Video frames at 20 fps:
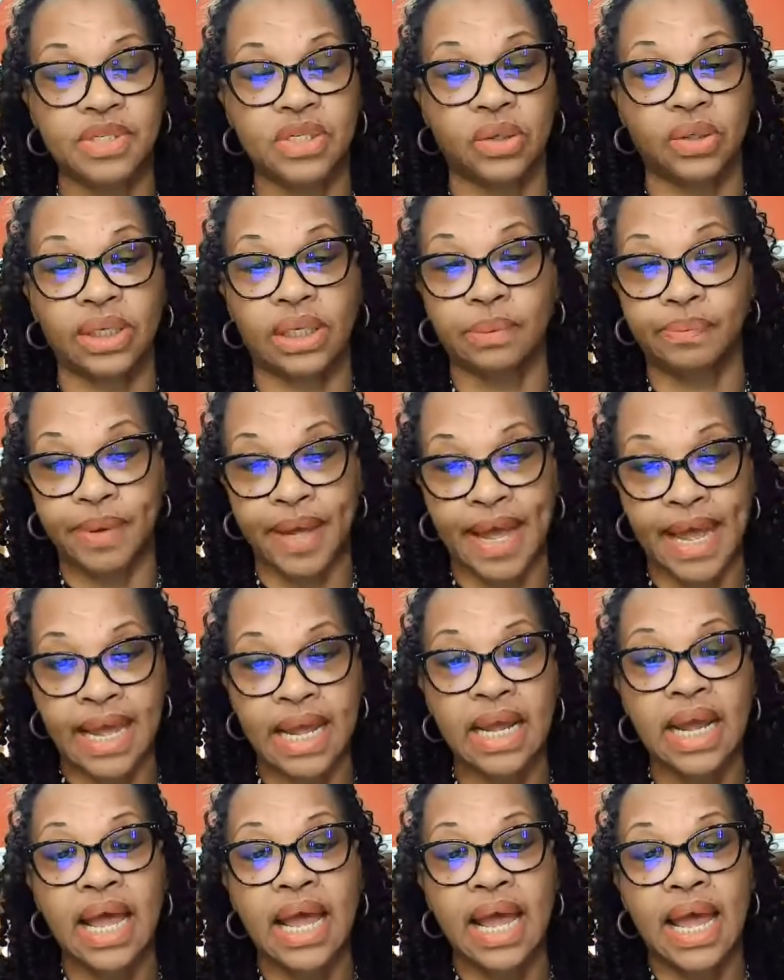So they'll
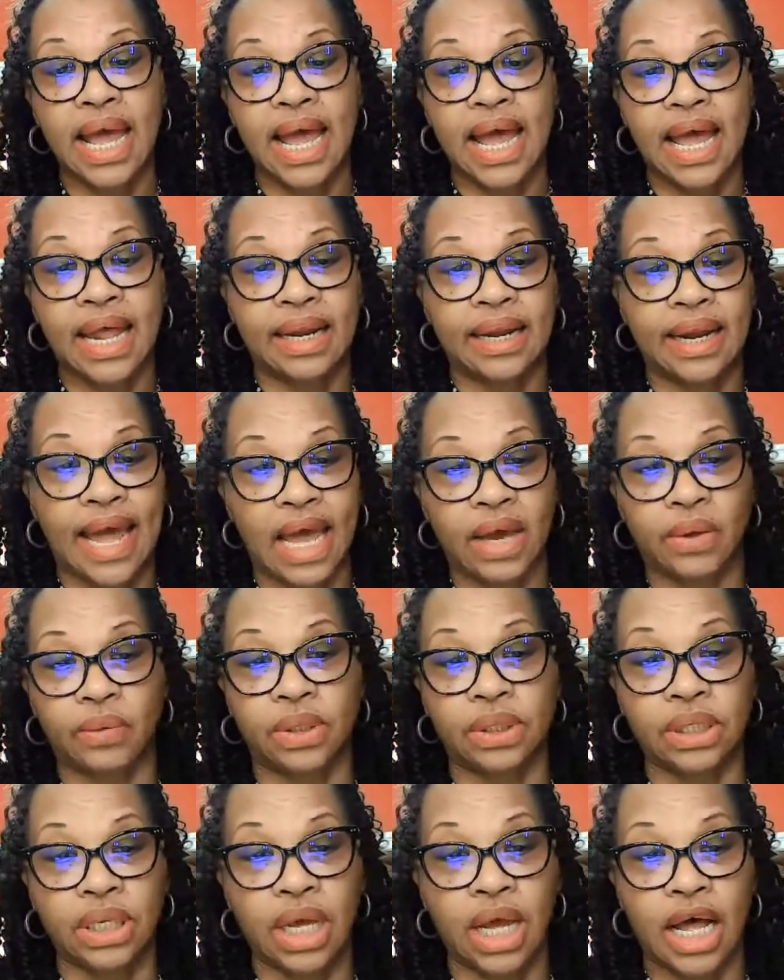pay, and then I
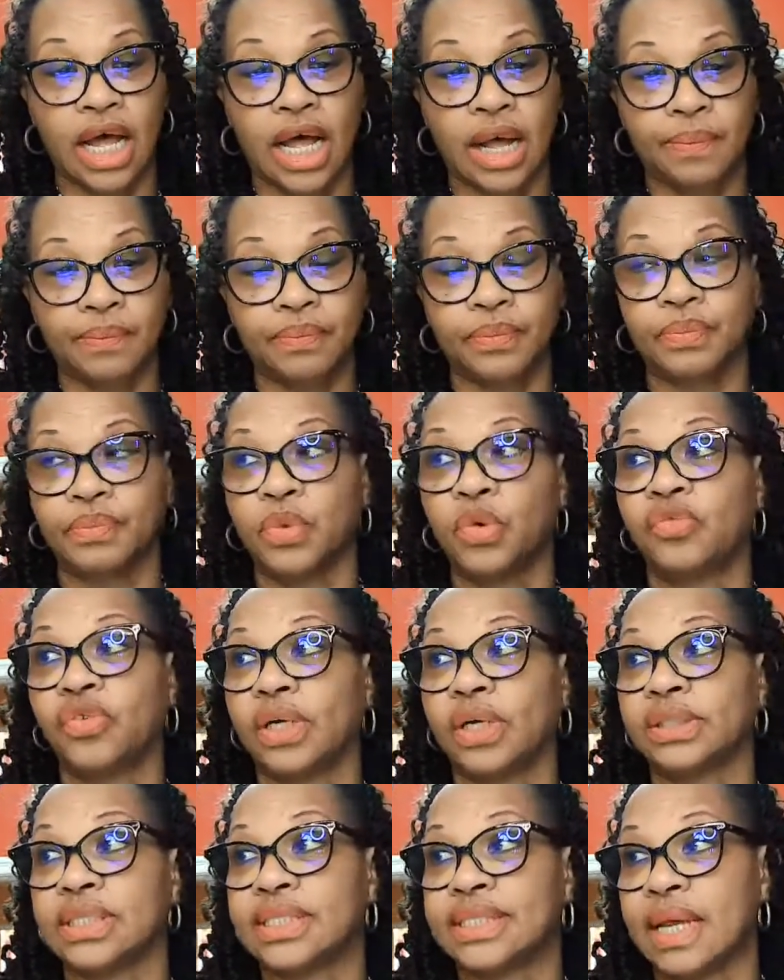will move
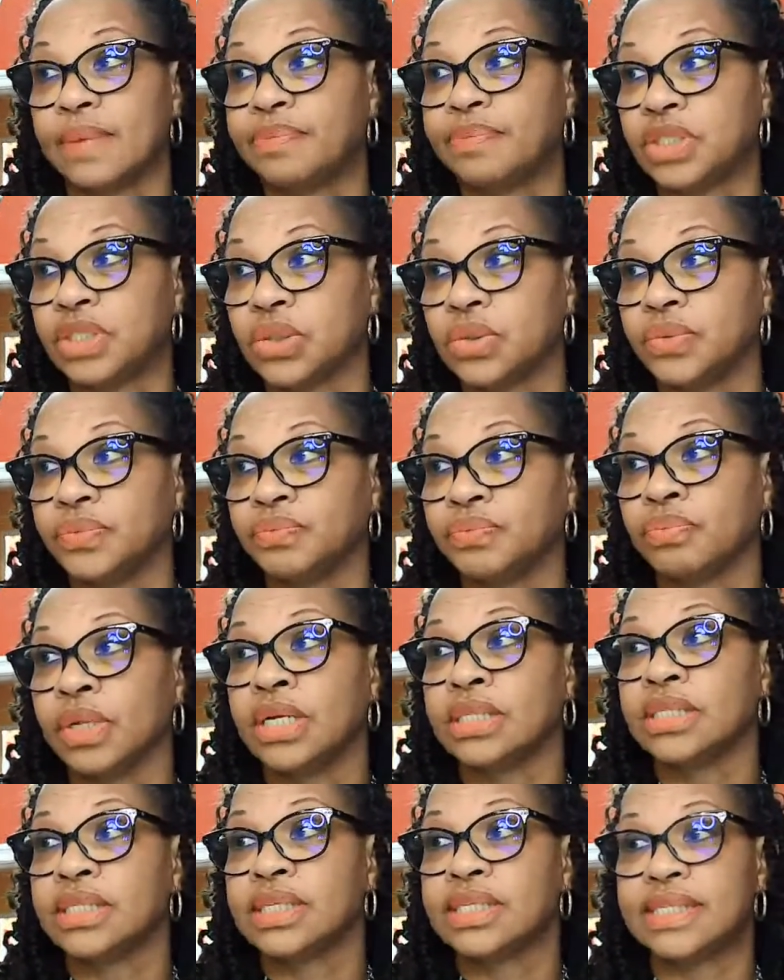on to step 2.
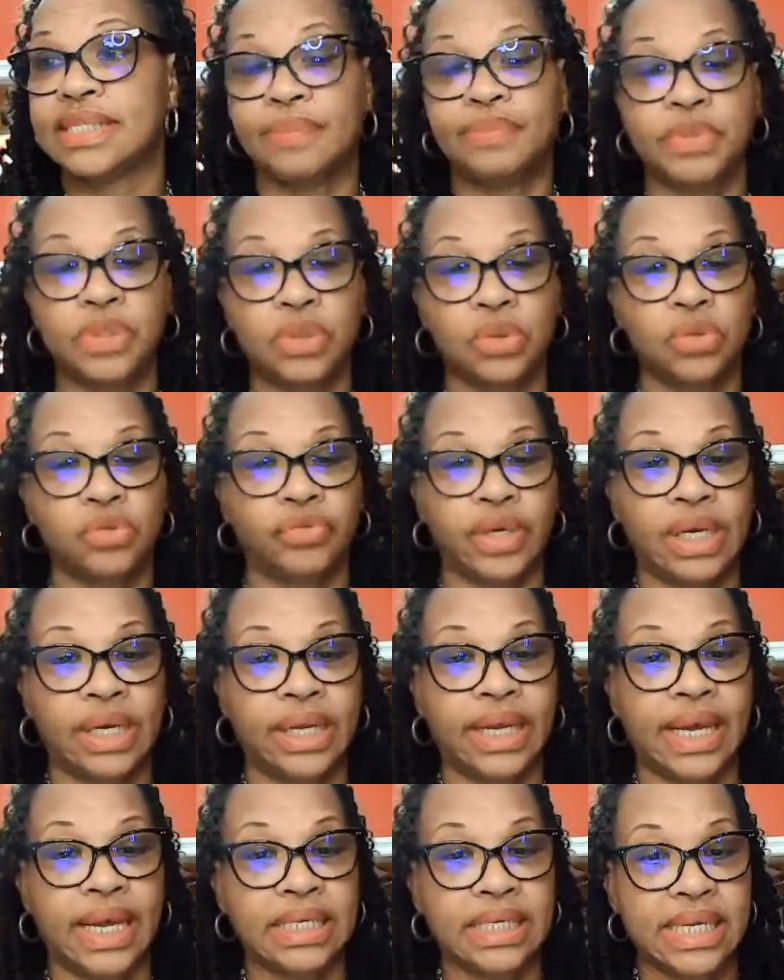So step 2
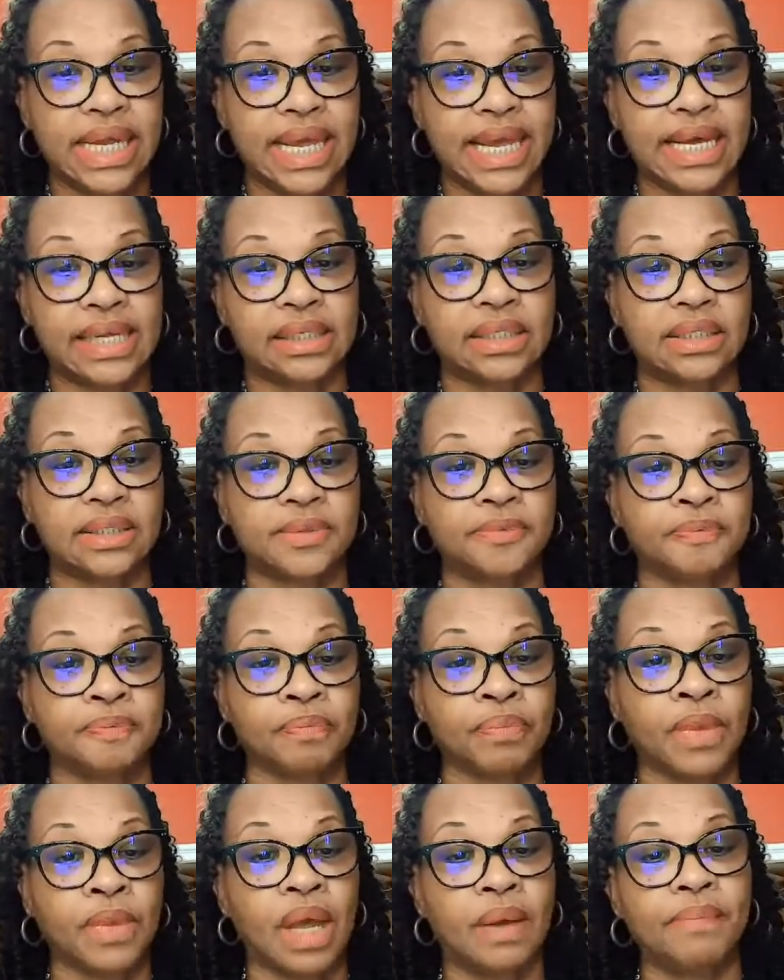really entails
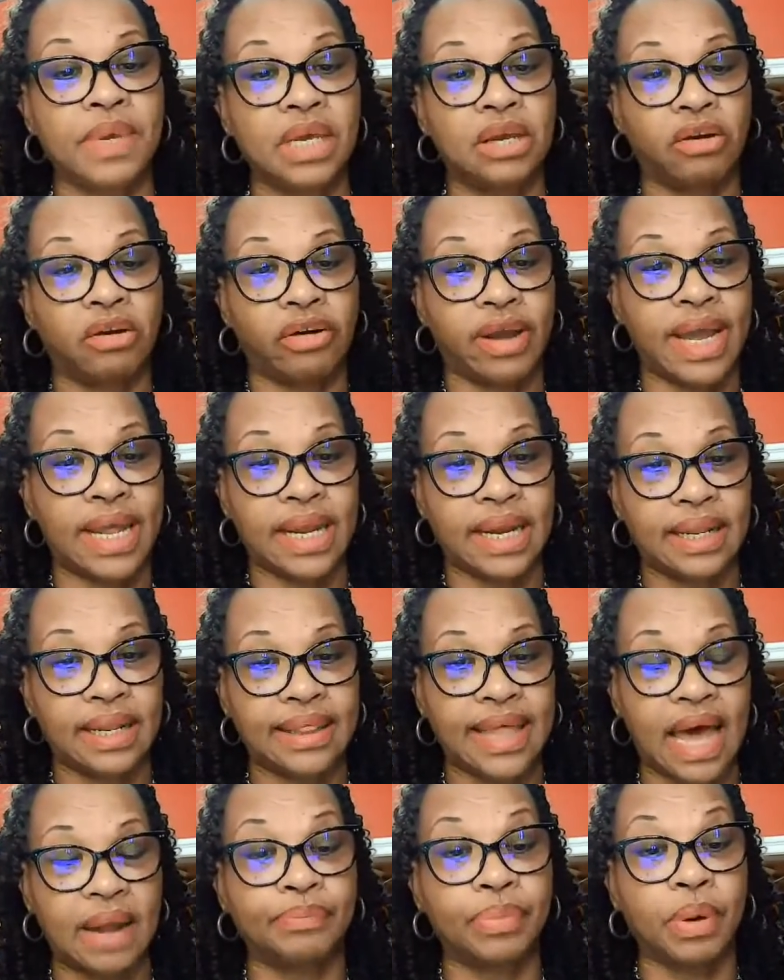me creating
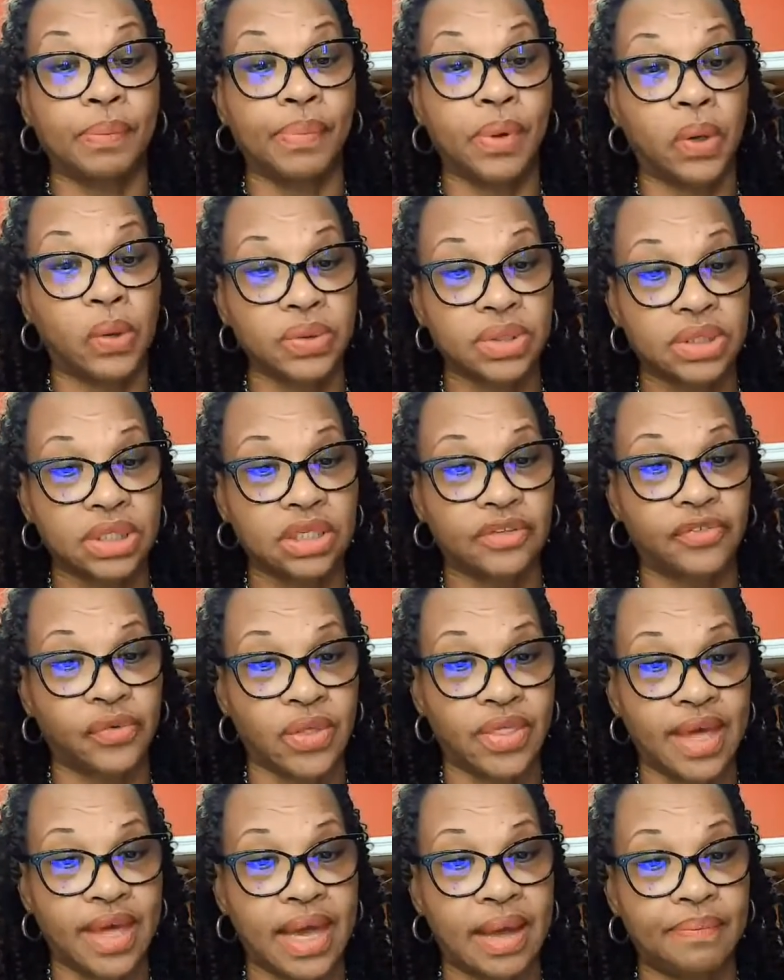that proposal for
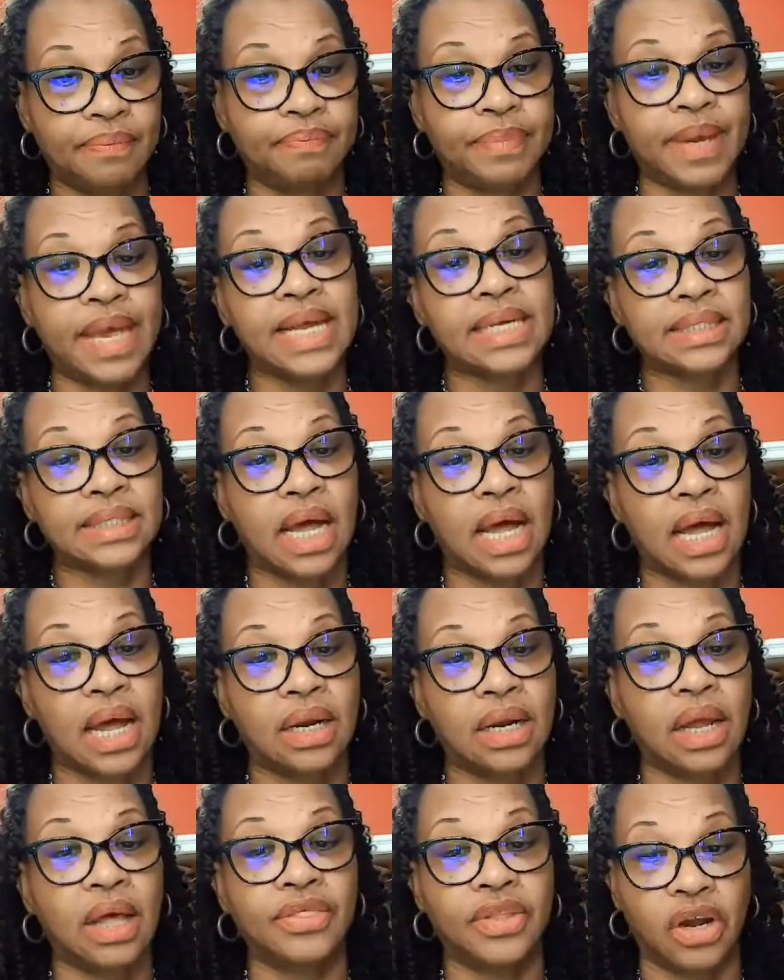them based
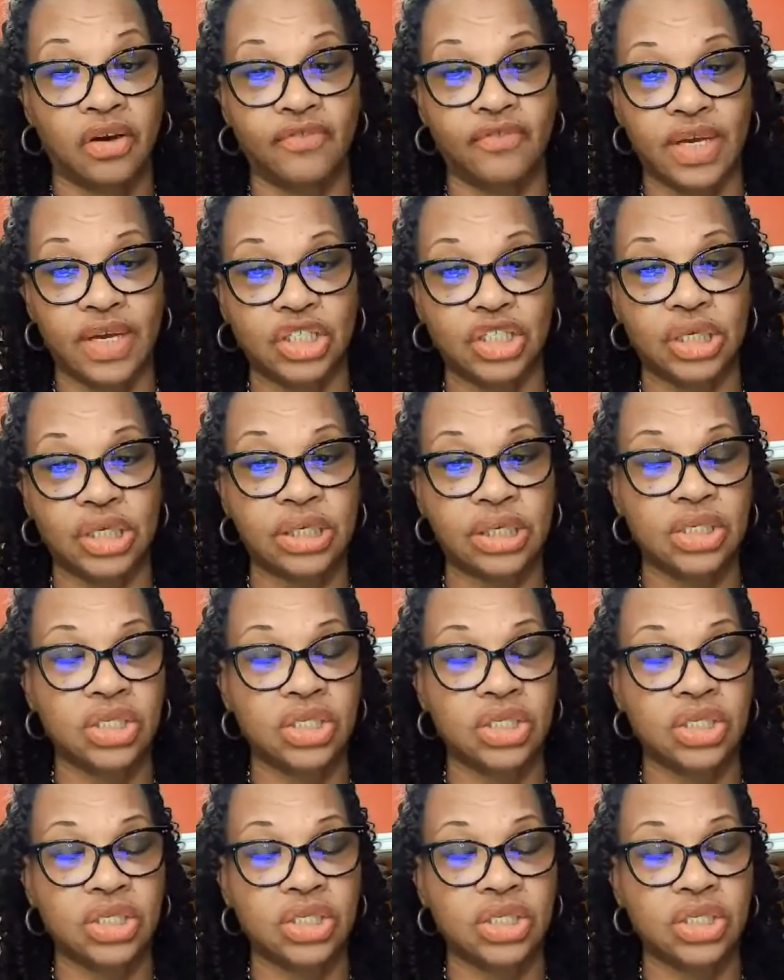on their vision.